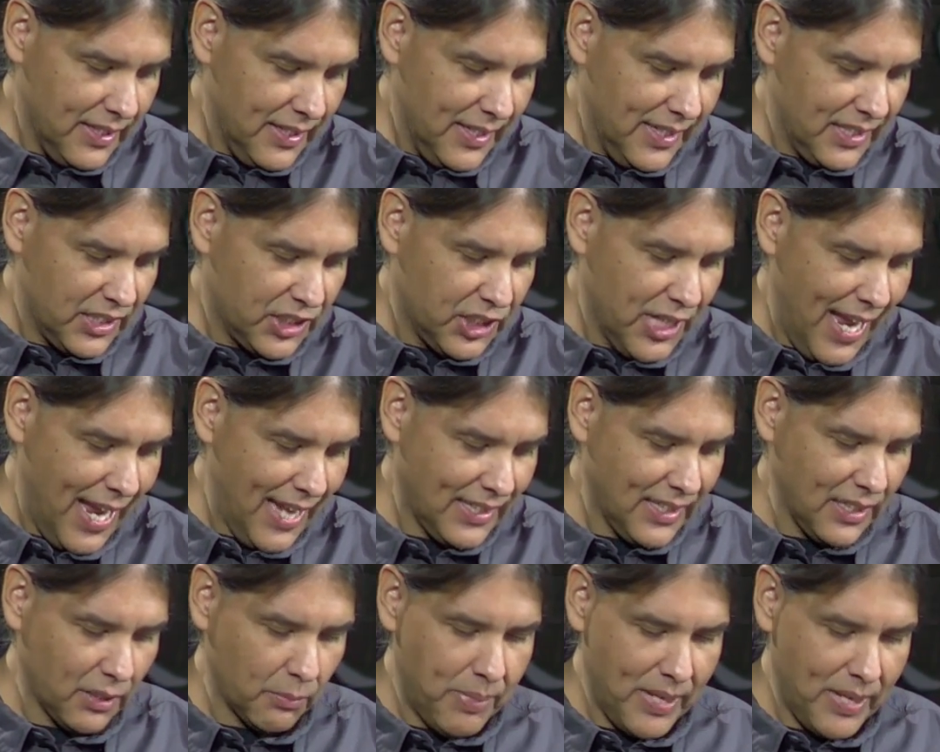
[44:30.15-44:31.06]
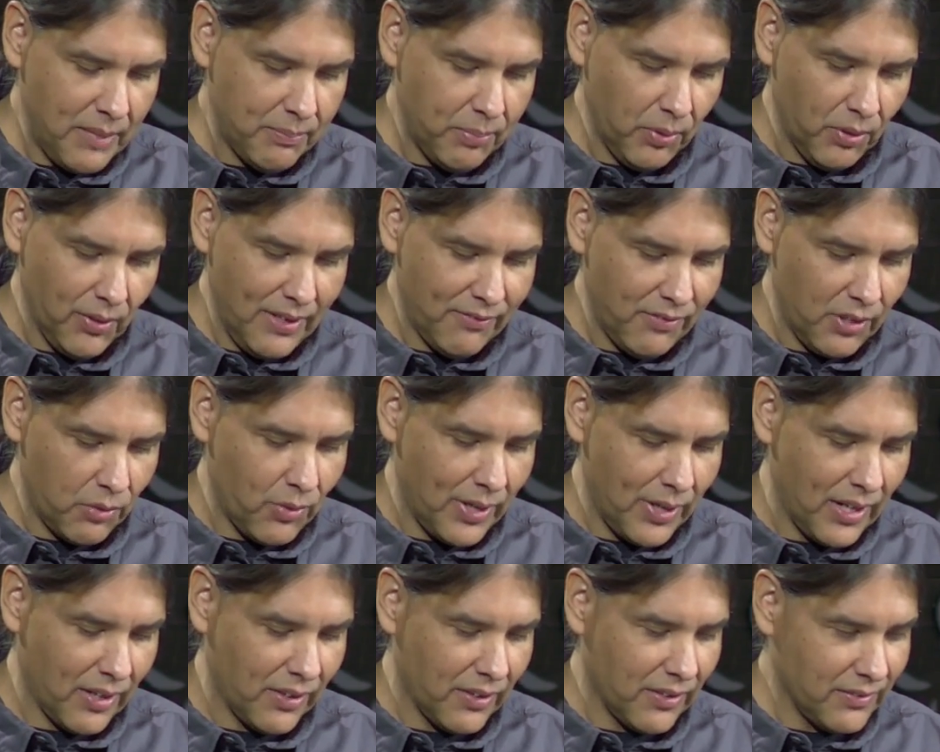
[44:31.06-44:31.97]
enchanting people
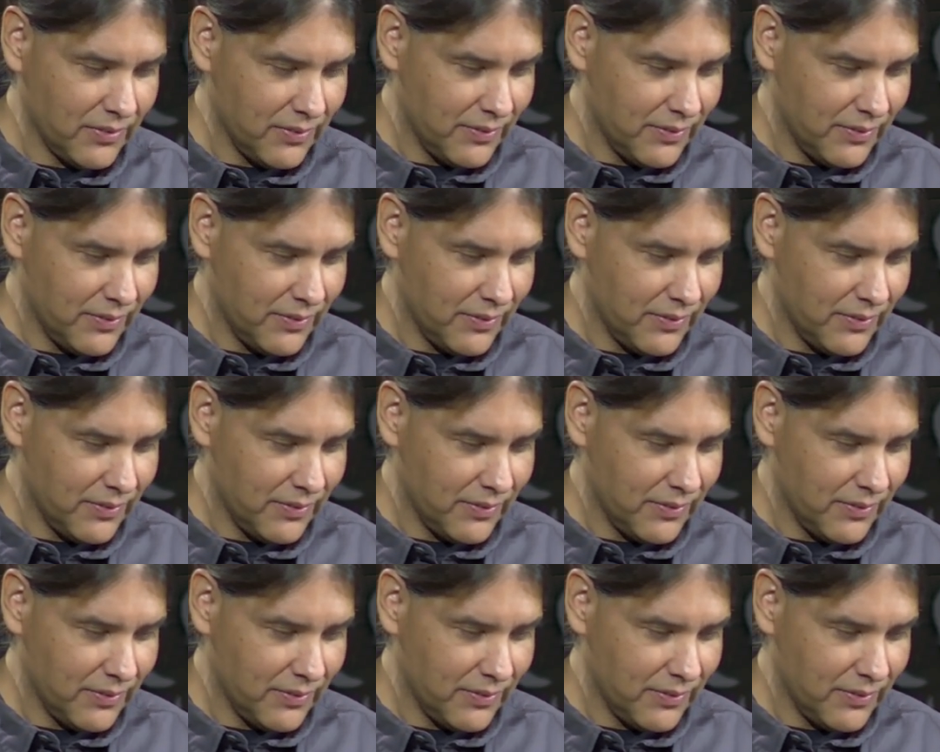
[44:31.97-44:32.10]
everywhere.